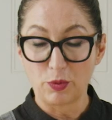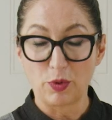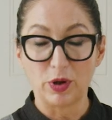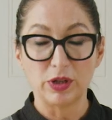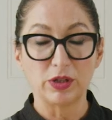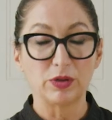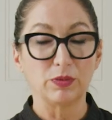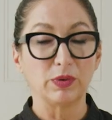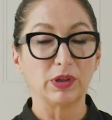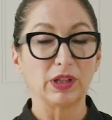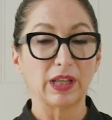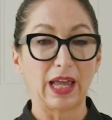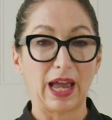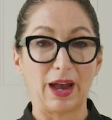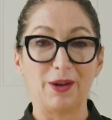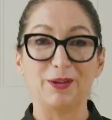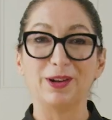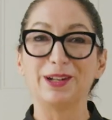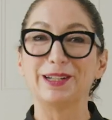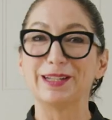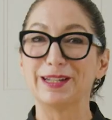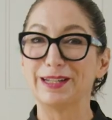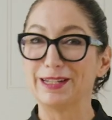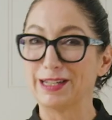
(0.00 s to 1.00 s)
going to allow
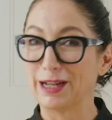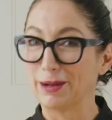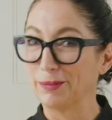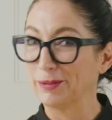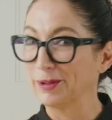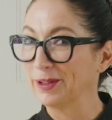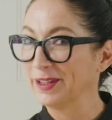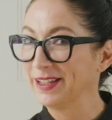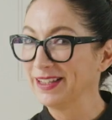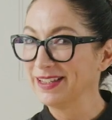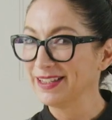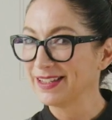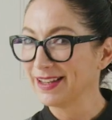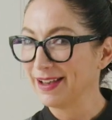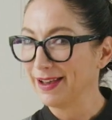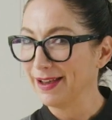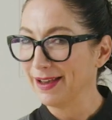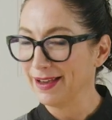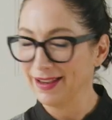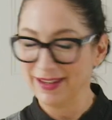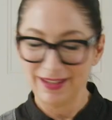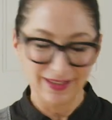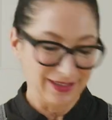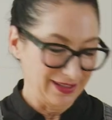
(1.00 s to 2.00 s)
it to double in
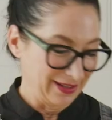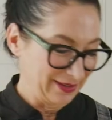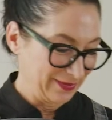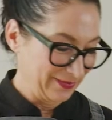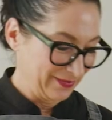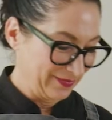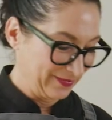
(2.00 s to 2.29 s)
size.